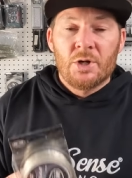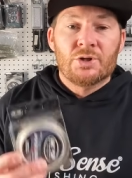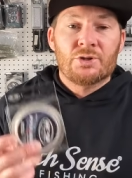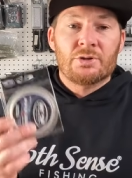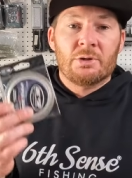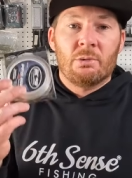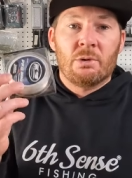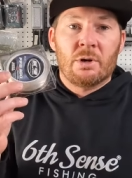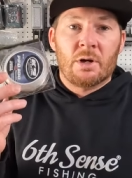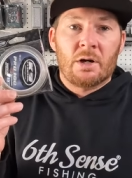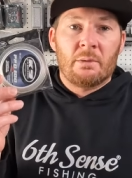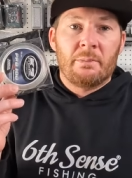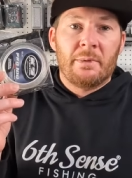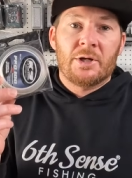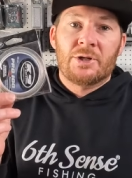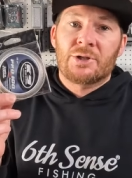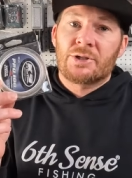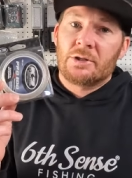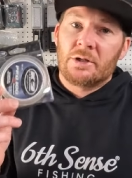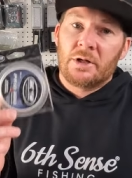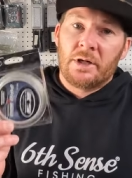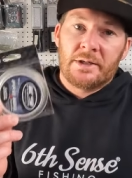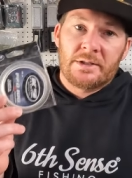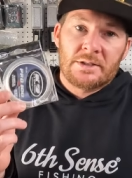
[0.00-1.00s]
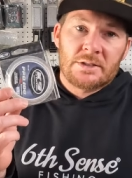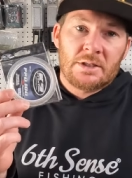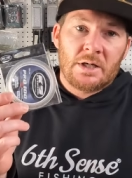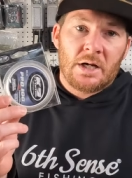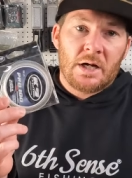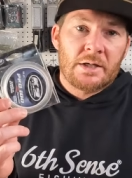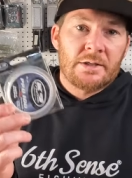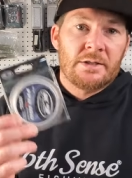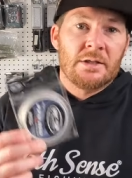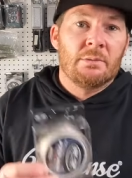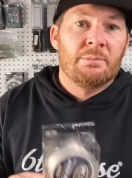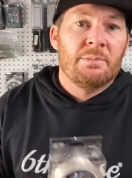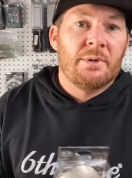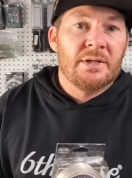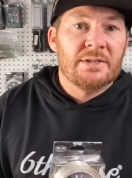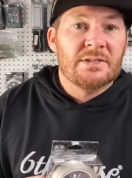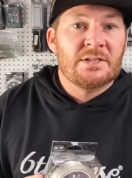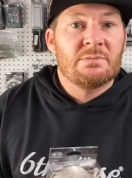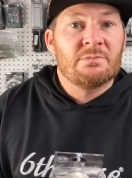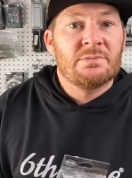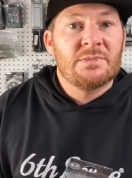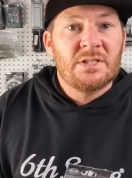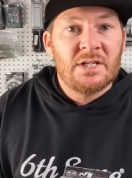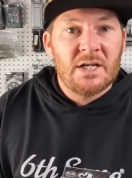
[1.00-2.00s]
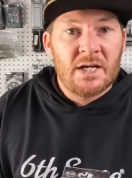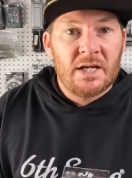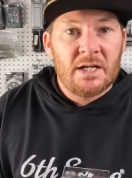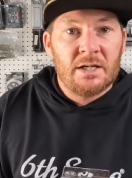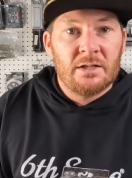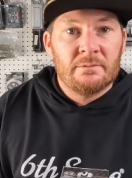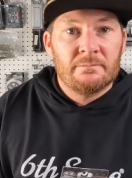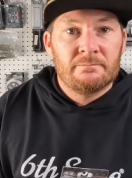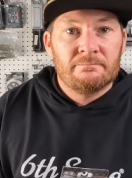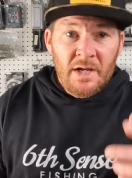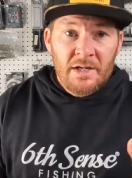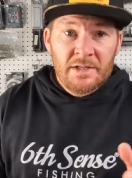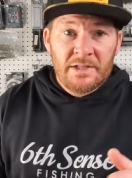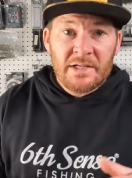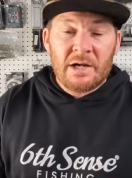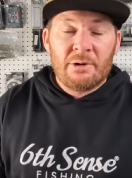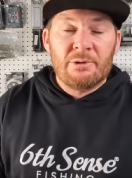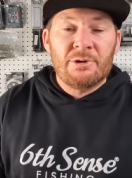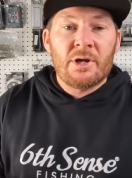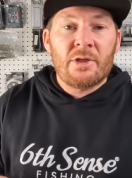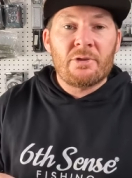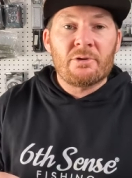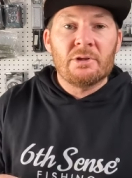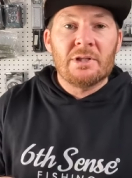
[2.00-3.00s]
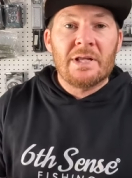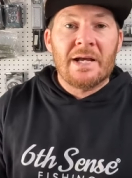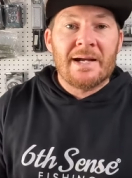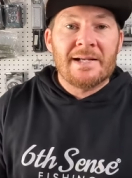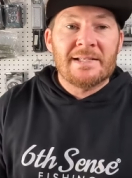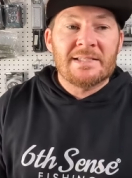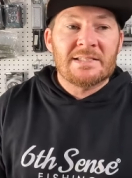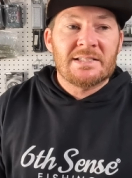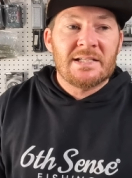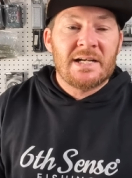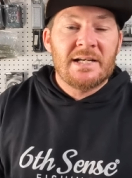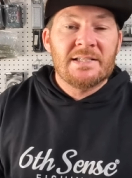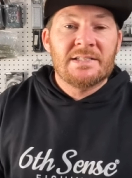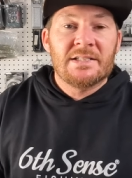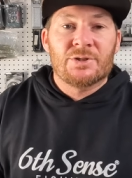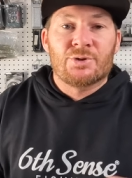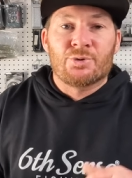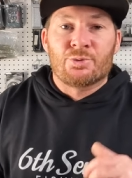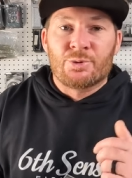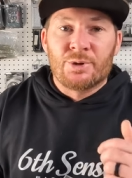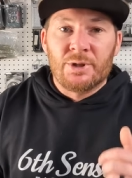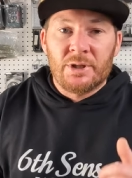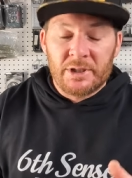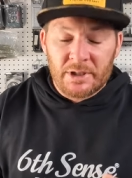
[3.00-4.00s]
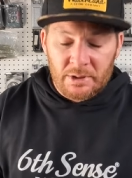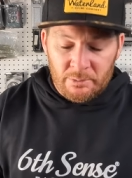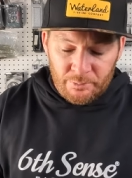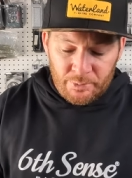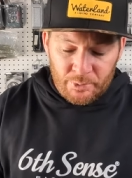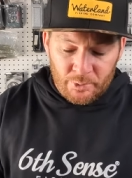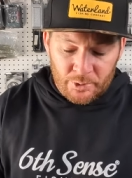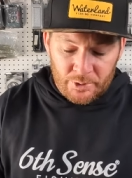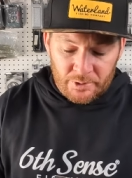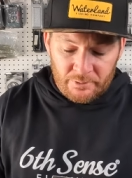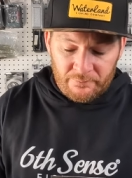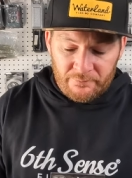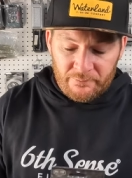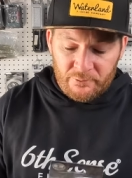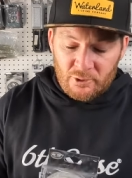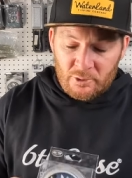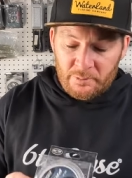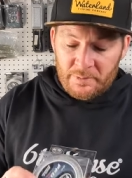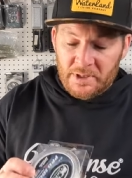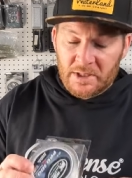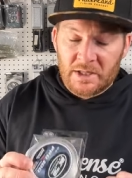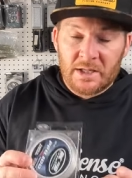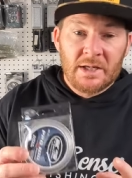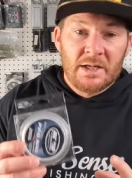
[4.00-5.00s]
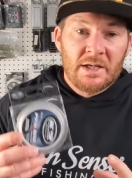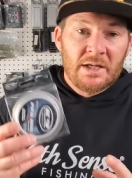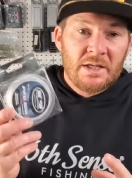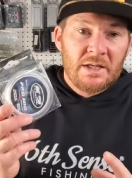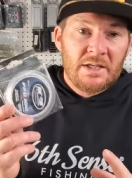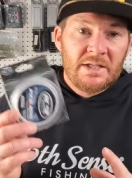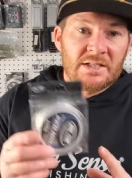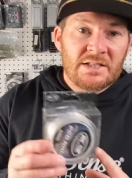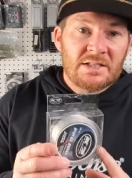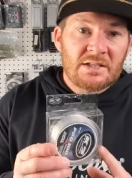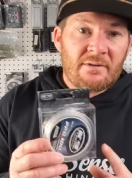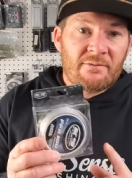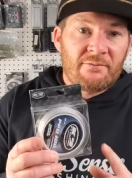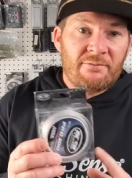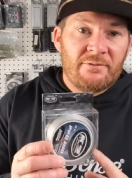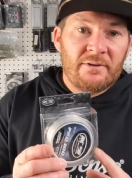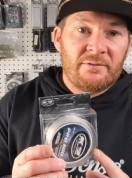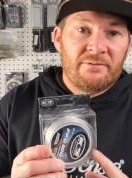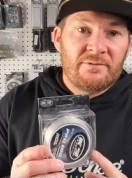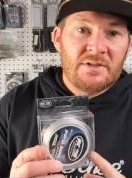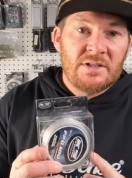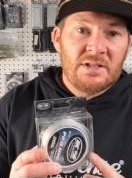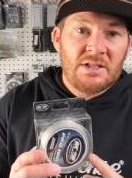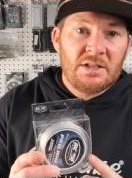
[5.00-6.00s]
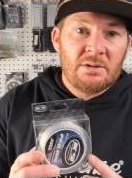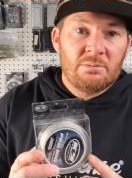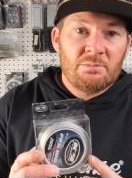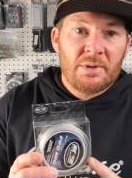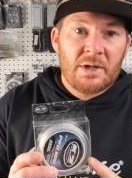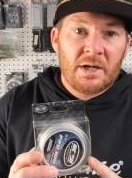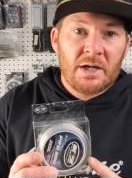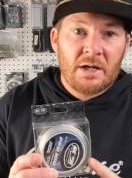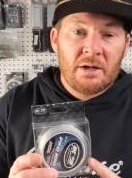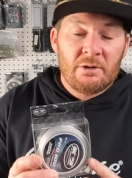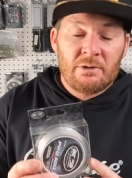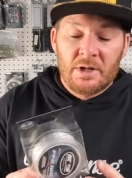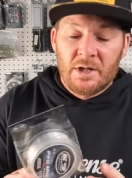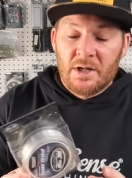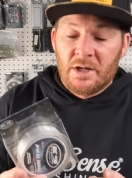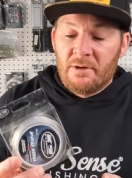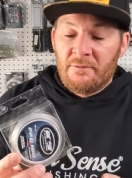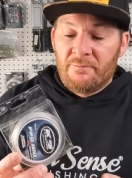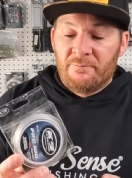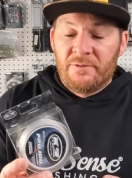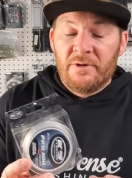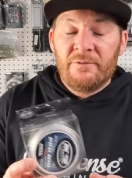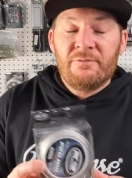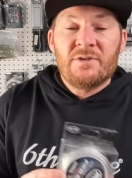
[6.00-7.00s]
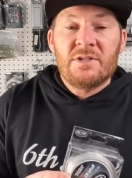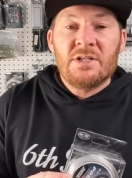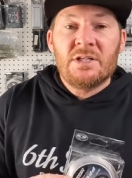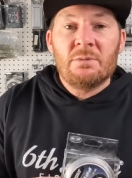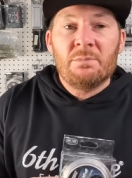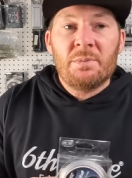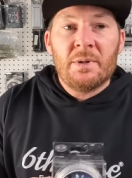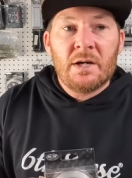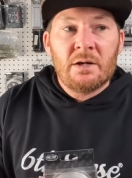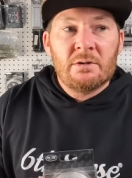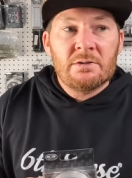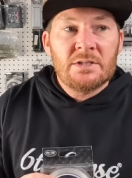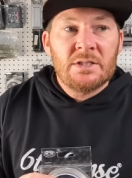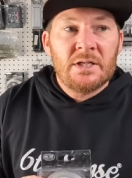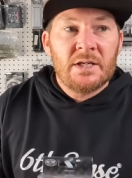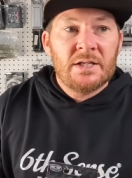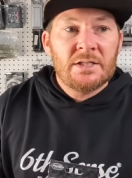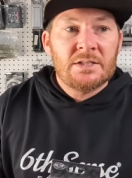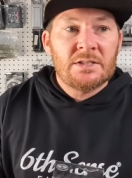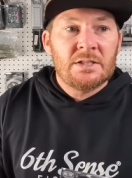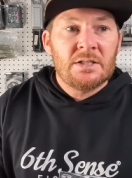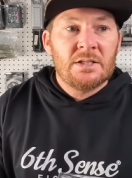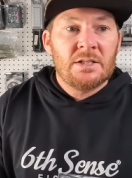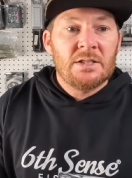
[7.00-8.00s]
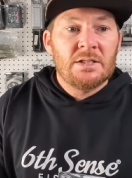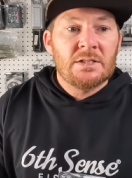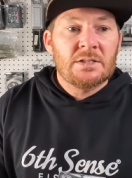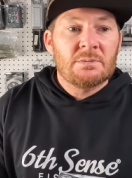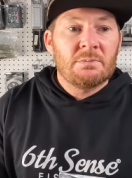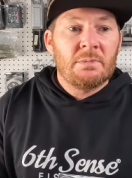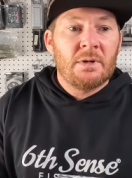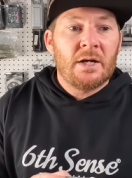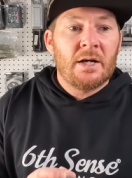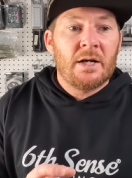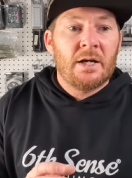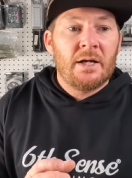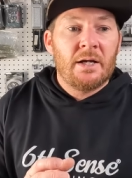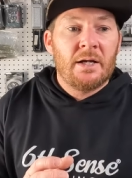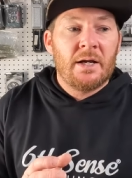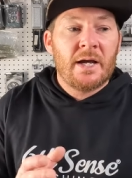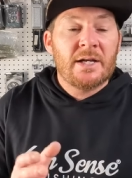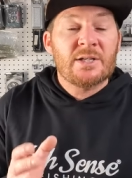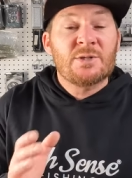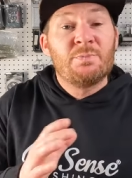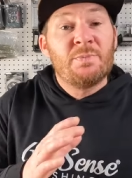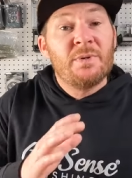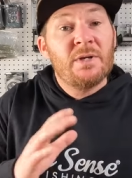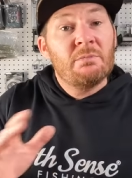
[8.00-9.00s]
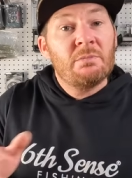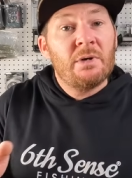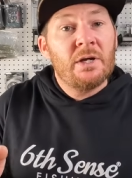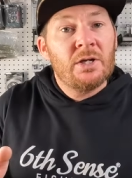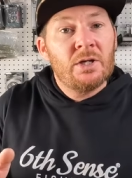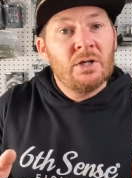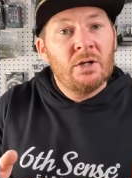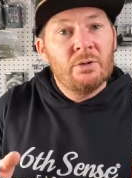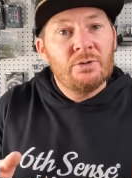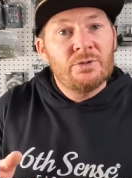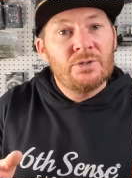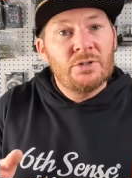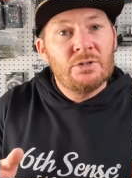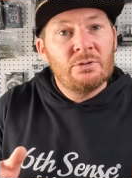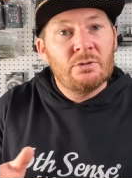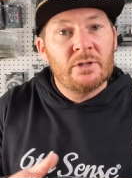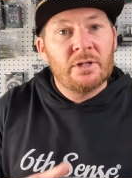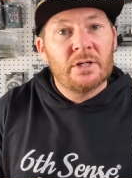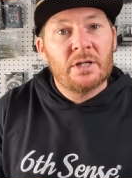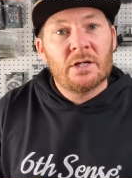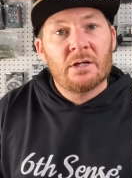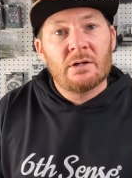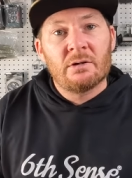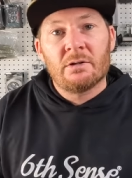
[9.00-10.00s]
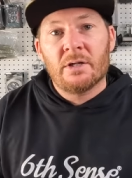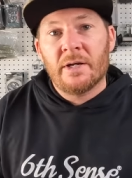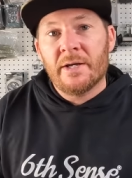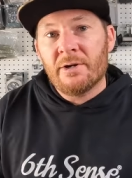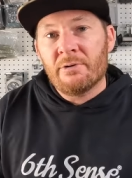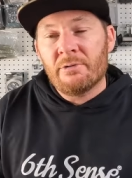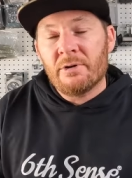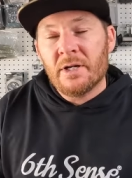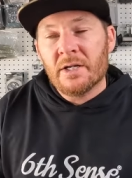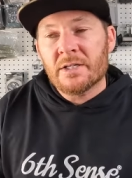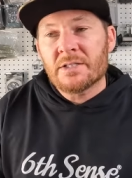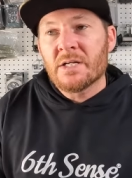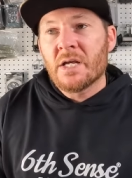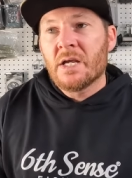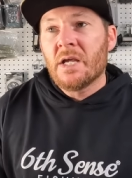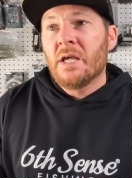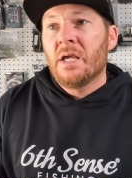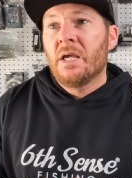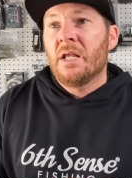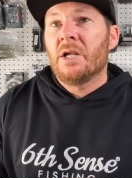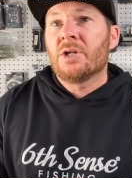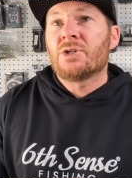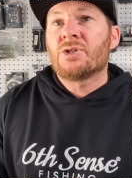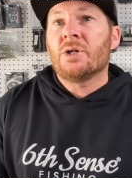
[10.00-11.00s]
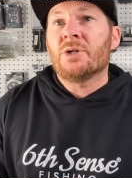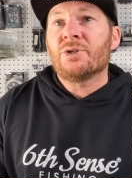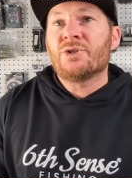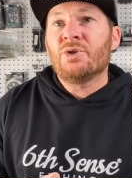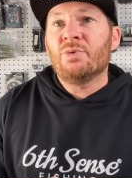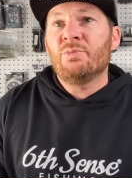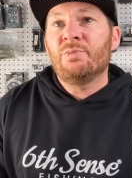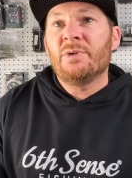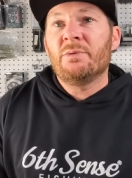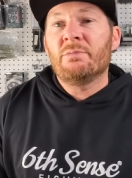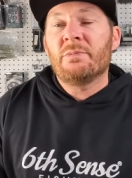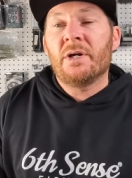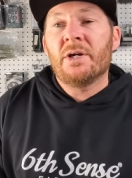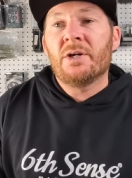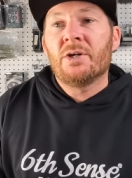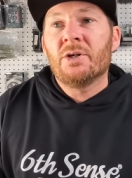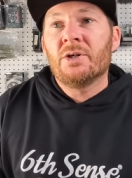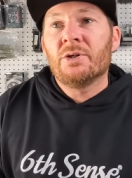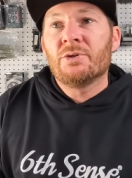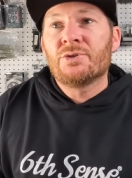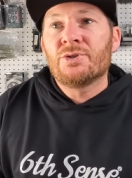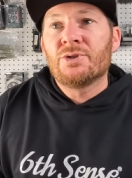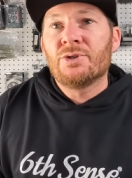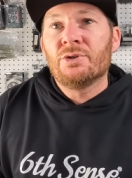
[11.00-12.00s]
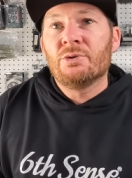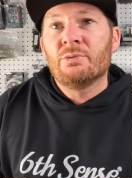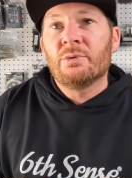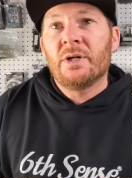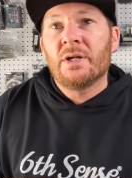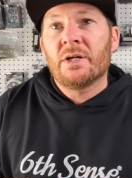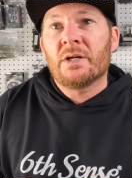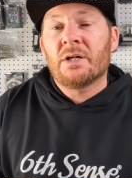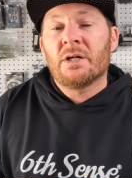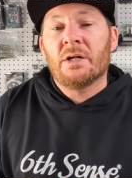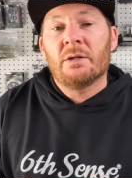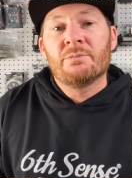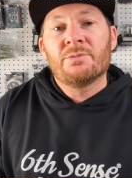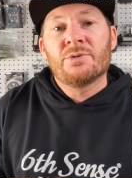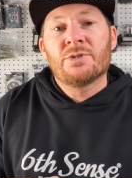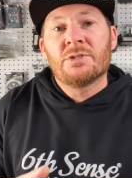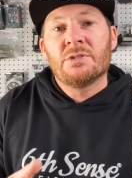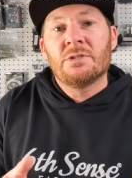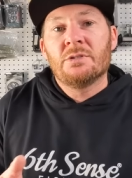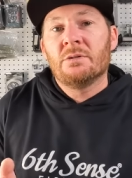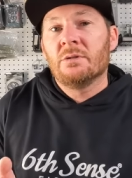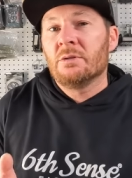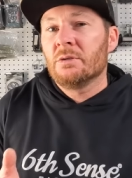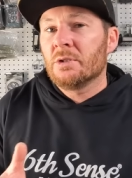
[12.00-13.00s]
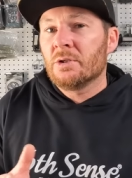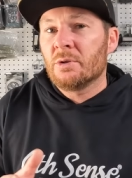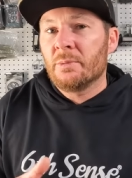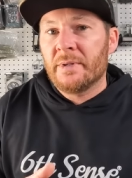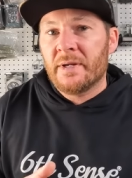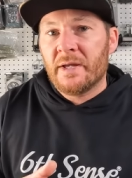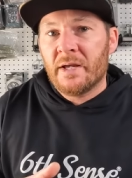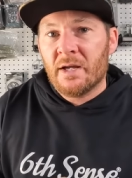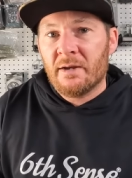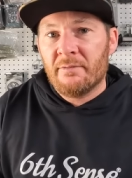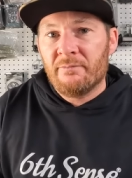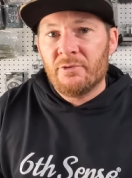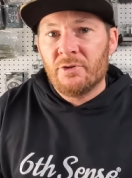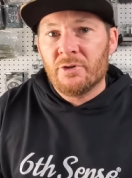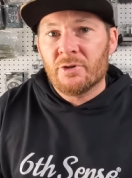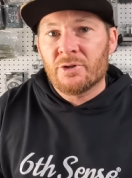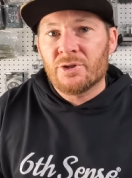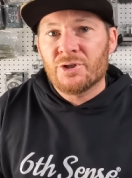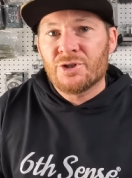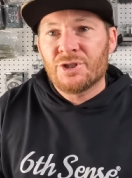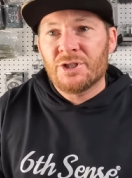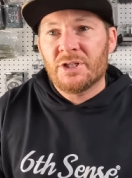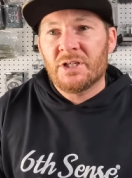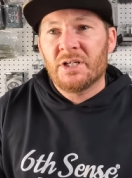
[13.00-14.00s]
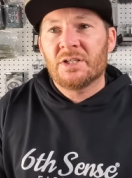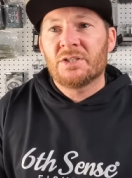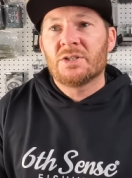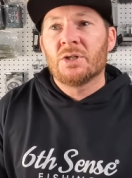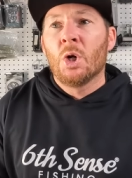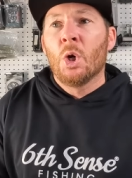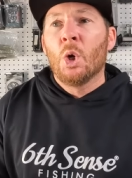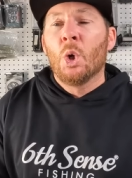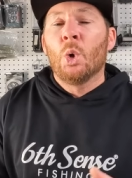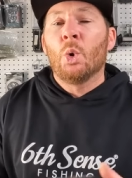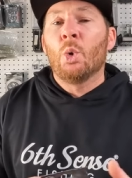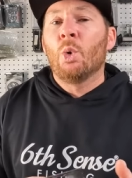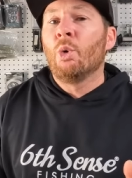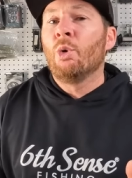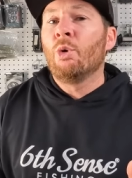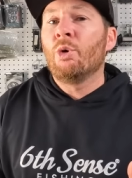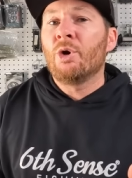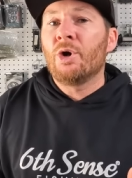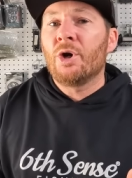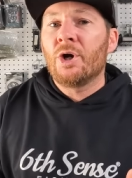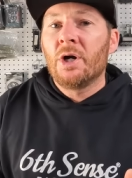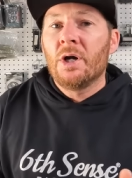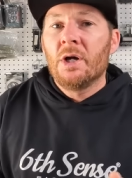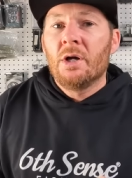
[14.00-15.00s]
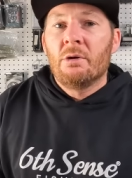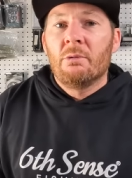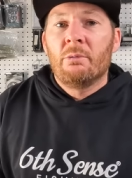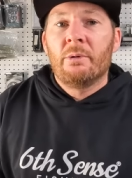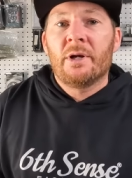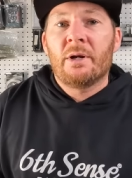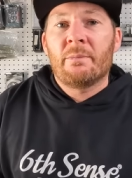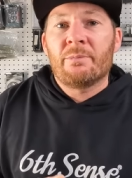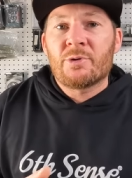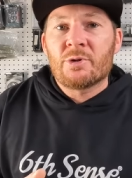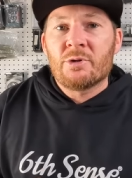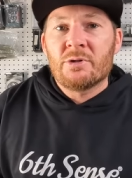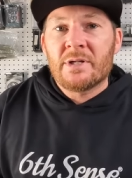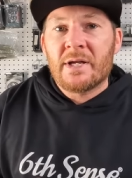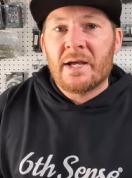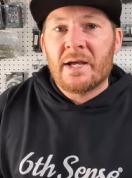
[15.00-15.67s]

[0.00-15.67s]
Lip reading: so I wanted to make sure I stocked up on some 10. Now, another line size that's really important for me is 15 pound. 15 pound test is my, has been my go-to on the Carolina rigs, and it's also been my go-to when it comes to a little bit heavier jigs, or when I'm throwing